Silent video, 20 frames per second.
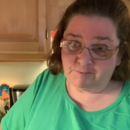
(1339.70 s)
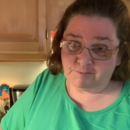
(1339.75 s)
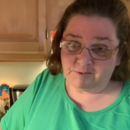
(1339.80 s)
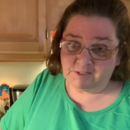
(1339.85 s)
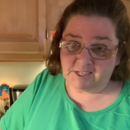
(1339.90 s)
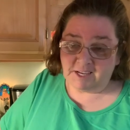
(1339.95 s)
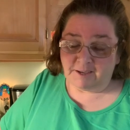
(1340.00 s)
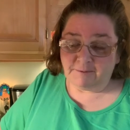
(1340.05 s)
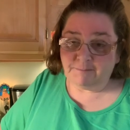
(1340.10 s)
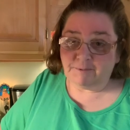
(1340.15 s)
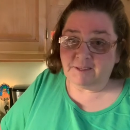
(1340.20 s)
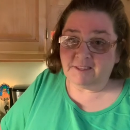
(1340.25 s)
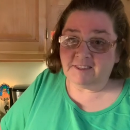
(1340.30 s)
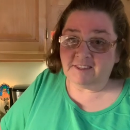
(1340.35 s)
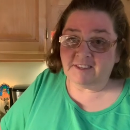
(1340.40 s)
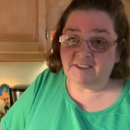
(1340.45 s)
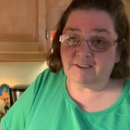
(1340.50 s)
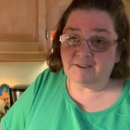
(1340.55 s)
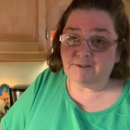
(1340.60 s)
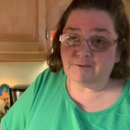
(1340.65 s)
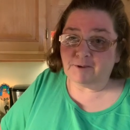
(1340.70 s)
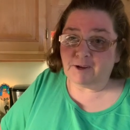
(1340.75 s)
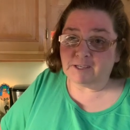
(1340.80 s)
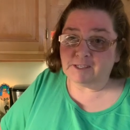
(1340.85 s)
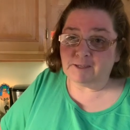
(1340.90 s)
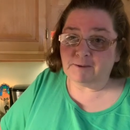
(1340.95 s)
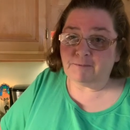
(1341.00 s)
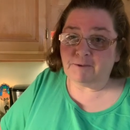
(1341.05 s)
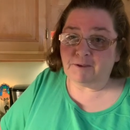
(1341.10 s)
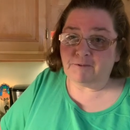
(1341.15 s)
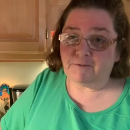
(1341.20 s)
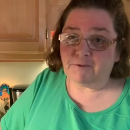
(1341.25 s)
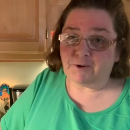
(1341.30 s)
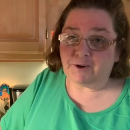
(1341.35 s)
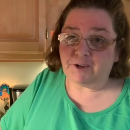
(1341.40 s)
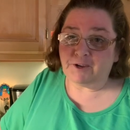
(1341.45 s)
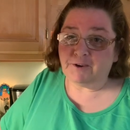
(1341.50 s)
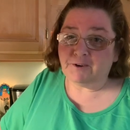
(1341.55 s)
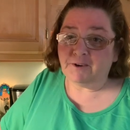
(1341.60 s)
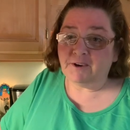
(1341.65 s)
type in the recipe for
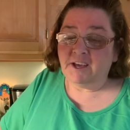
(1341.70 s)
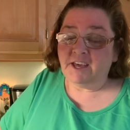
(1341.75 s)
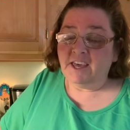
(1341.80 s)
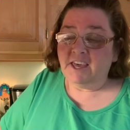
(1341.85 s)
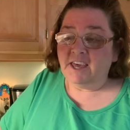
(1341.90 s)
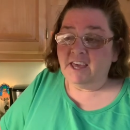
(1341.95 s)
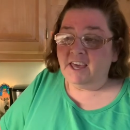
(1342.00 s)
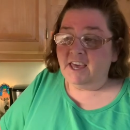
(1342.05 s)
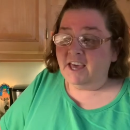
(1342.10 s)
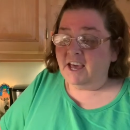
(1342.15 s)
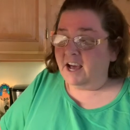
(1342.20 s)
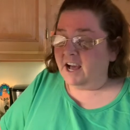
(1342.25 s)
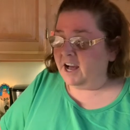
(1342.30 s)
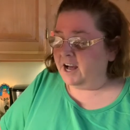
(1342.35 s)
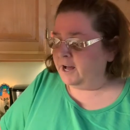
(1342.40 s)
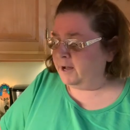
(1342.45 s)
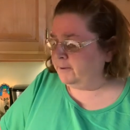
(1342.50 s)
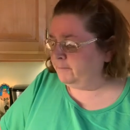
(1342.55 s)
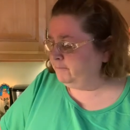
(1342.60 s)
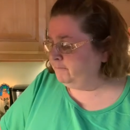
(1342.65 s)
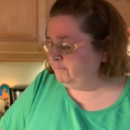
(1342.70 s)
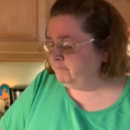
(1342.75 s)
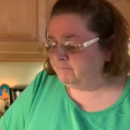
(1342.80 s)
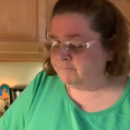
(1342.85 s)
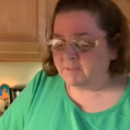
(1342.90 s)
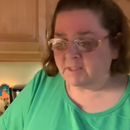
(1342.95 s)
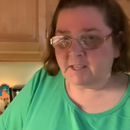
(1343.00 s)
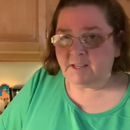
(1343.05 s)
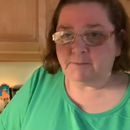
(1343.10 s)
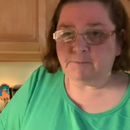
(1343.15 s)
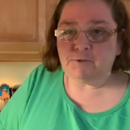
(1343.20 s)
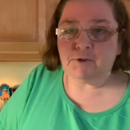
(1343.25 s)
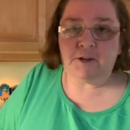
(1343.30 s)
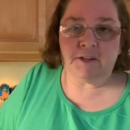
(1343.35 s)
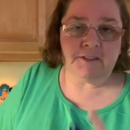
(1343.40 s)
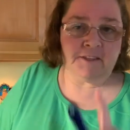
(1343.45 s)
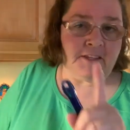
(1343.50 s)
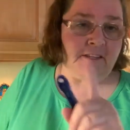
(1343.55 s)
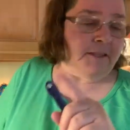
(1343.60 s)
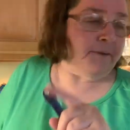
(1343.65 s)
you. Um, I'm trying to think.